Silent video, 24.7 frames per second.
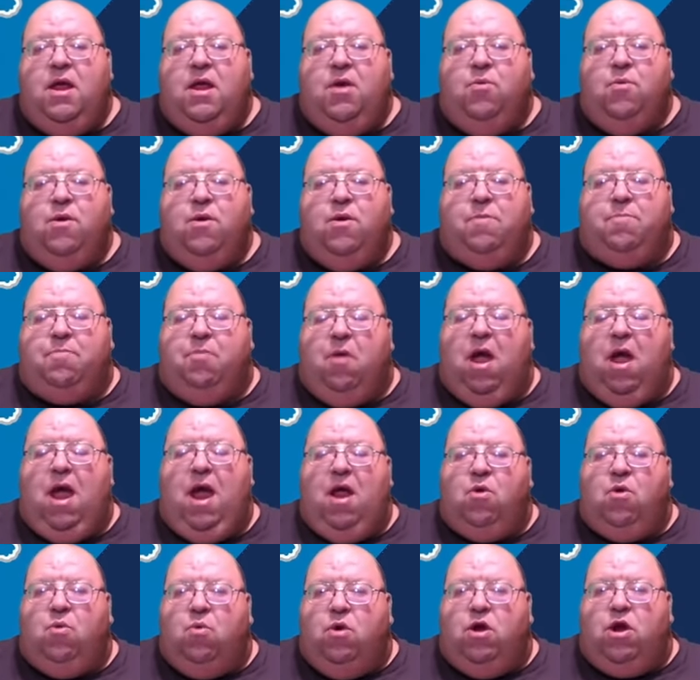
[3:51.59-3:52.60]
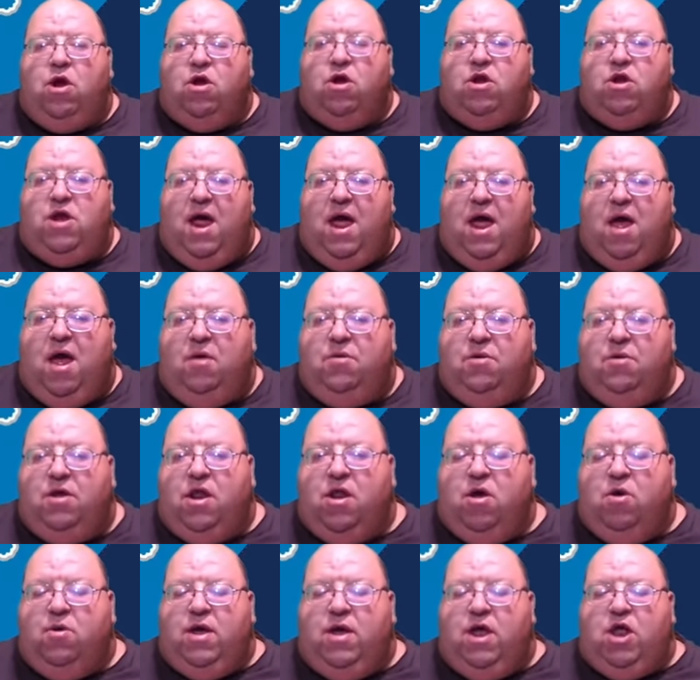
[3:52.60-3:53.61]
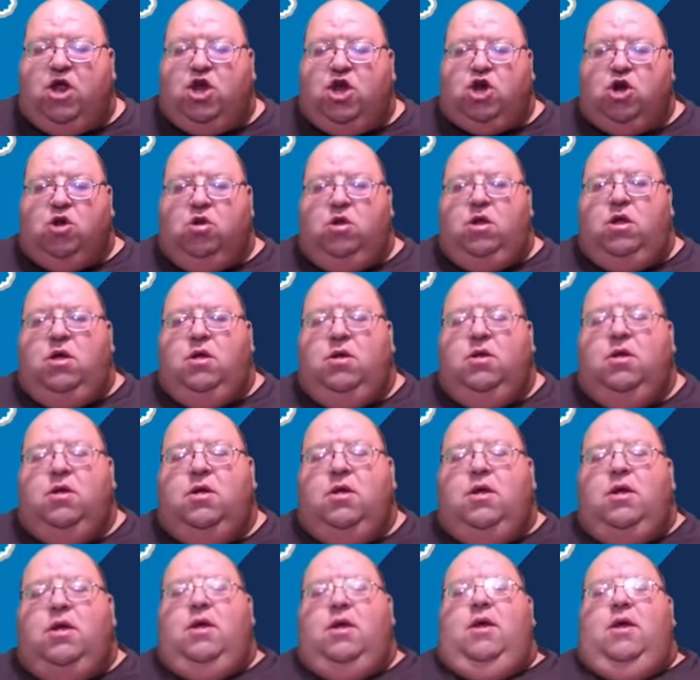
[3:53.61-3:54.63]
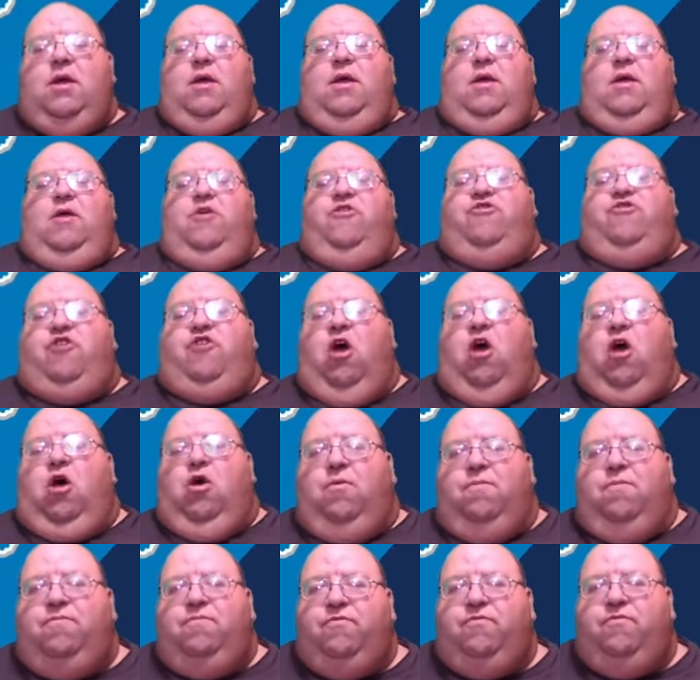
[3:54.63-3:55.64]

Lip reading: with Brian Hoyer down, you know, injured. So